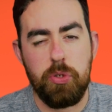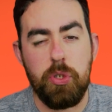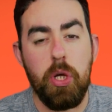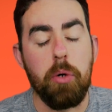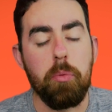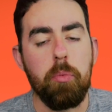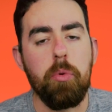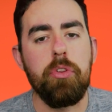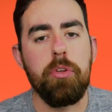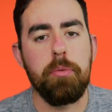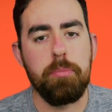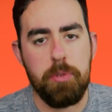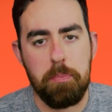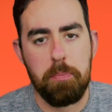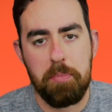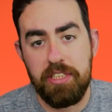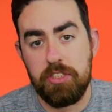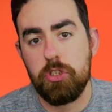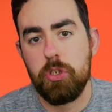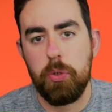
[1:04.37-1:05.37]
you don't want them to
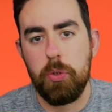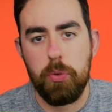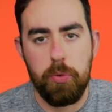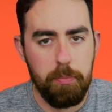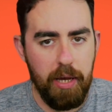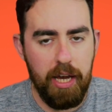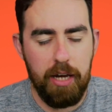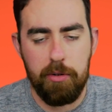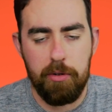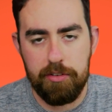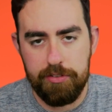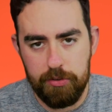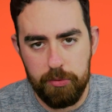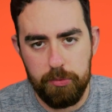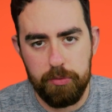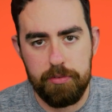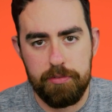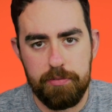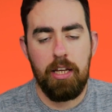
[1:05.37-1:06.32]
be too powerful.